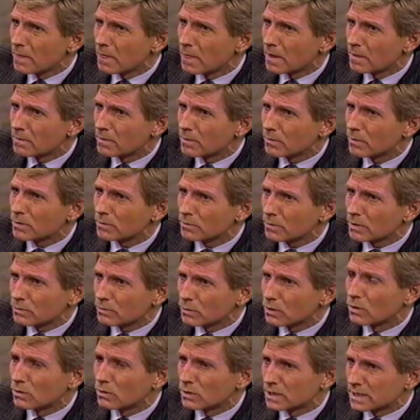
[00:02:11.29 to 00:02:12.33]
I mean, what
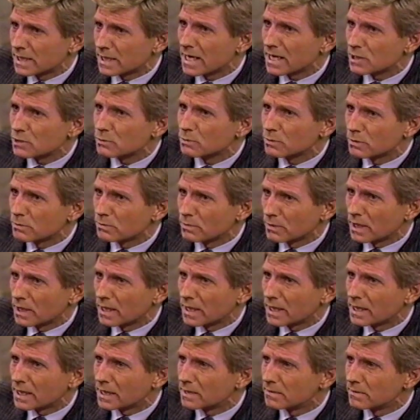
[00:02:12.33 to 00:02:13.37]
role does aspirin
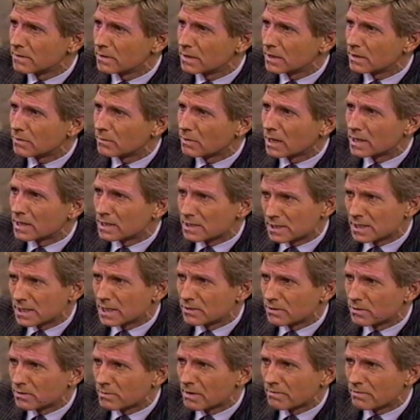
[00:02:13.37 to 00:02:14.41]
play in Reye
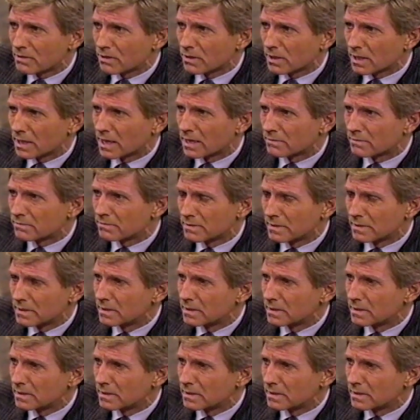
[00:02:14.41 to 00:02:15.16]
syndrome? I've heard a lot of...